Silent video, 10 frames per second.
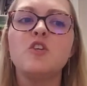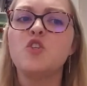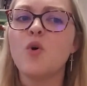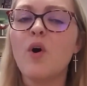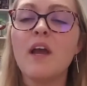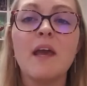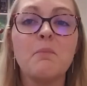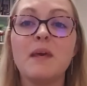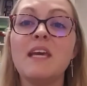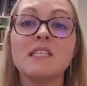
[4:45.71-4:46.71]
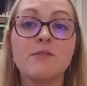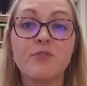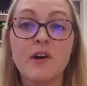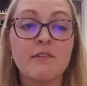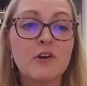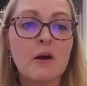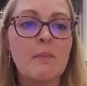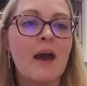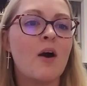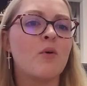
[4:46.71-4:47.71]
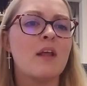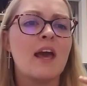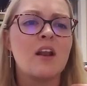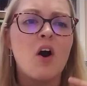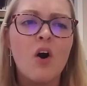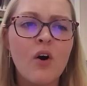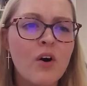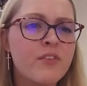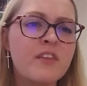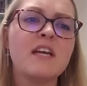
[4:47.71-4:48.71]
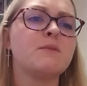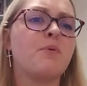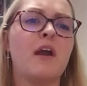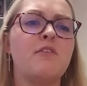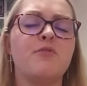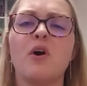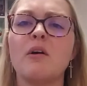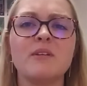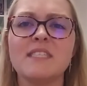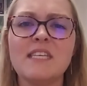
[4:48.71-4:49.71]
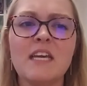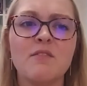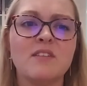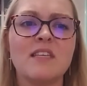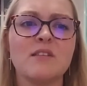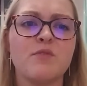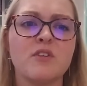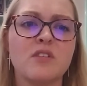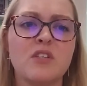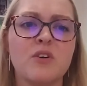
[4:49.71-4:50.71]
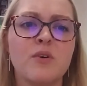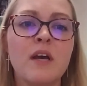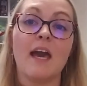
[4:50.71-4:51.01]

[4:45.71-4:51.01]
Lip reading: Joy and peace forever abound, and all things prayed for are received, says verse 2.